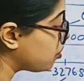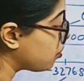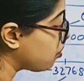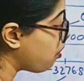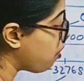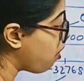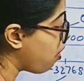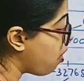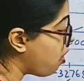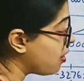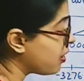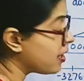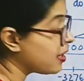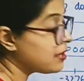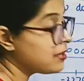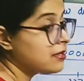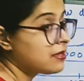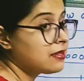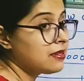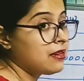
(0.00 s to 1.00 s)
wrong
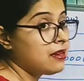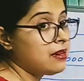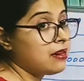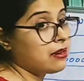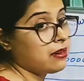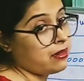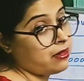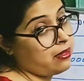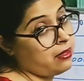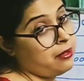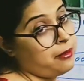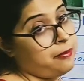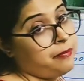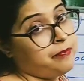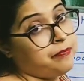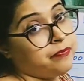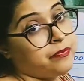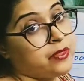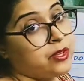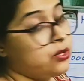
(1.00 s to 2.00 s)
answer.
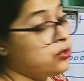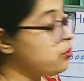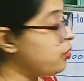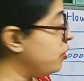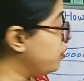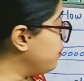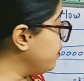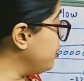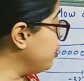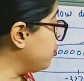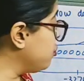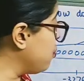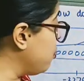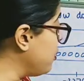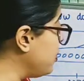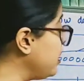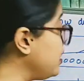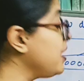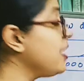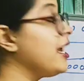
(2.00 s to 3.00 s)
So it will store
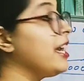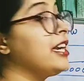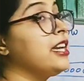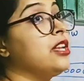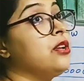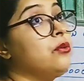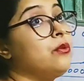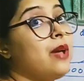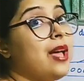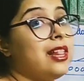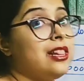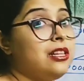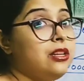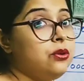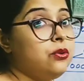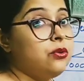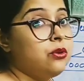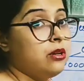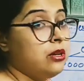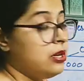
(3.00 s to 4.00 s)
negative
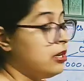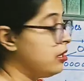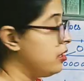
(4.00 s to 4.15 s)
value.